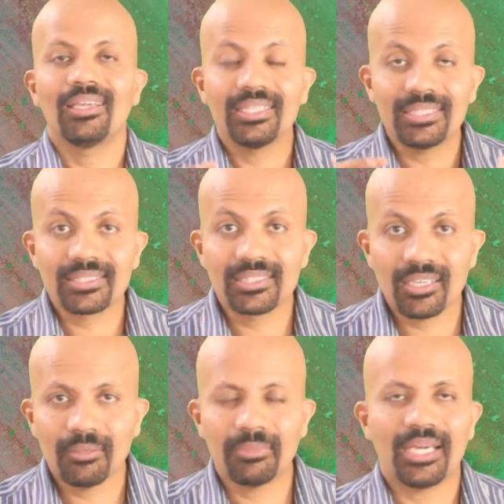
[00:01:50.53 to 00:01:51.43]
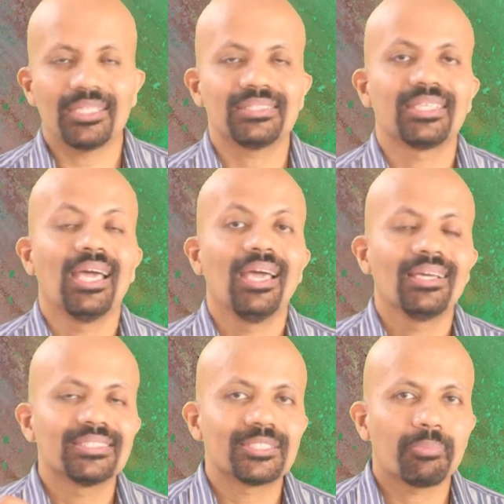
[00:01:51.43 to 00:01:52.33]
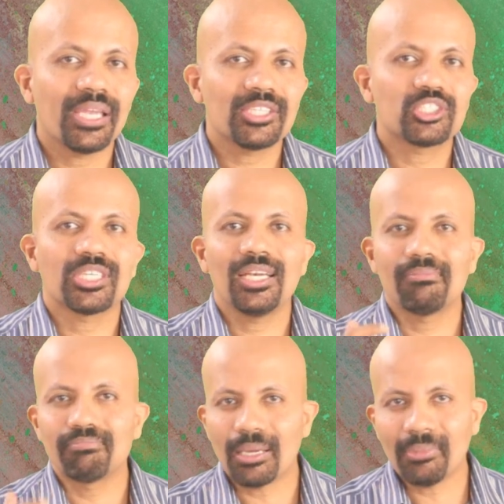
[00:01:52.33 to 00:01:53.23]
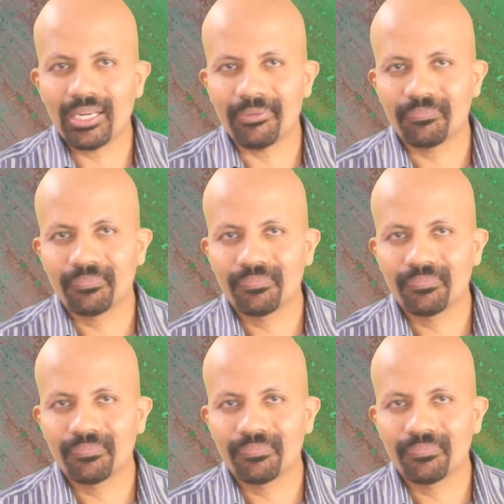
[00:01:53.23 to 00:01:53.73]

is termed as spatial memory.